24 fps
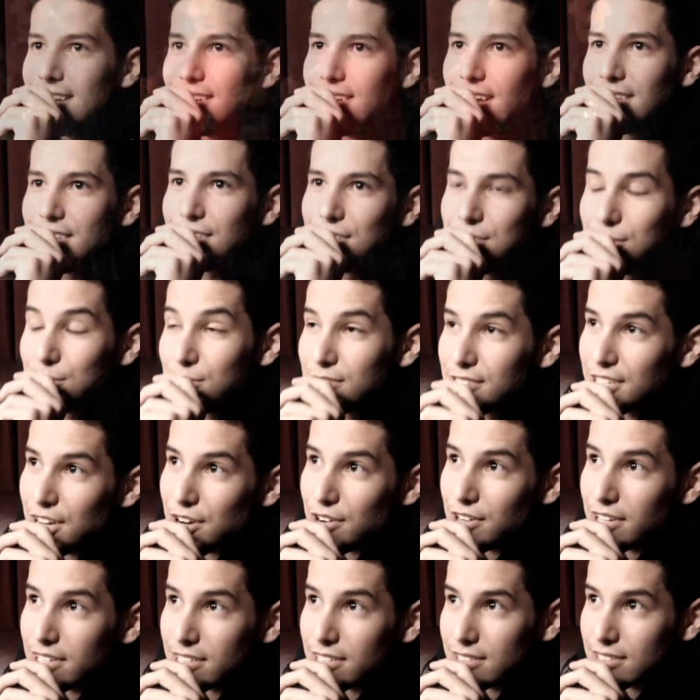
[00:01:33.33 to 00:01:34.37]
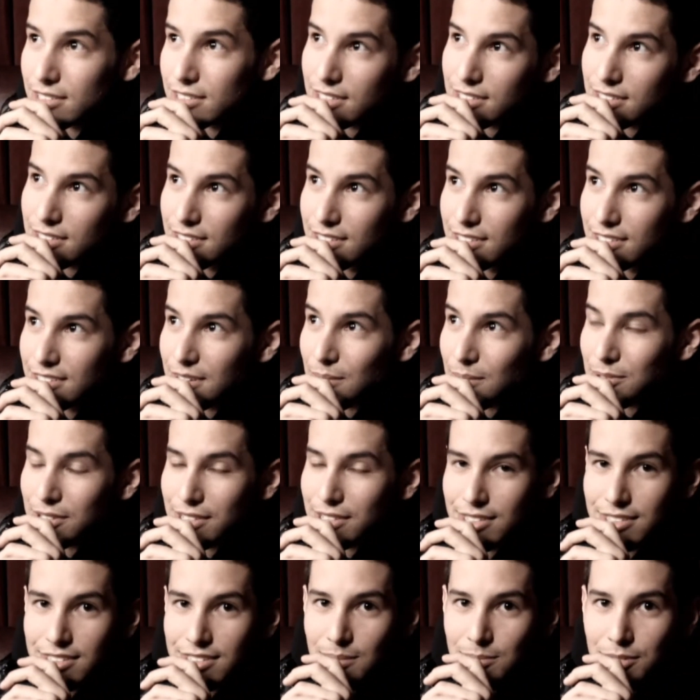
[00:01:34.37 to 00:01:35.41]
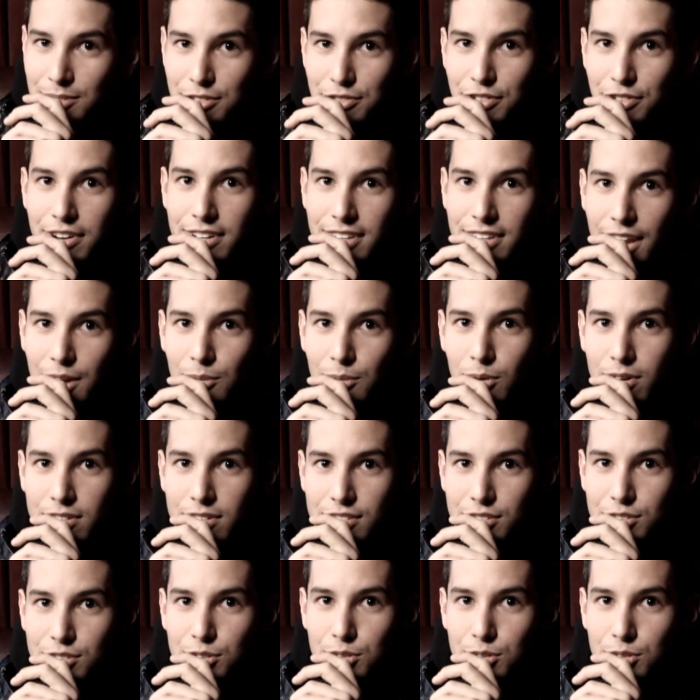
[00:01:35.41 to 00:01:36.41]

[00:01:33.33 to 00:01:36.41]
nothing too serious just, just something something fun that I want to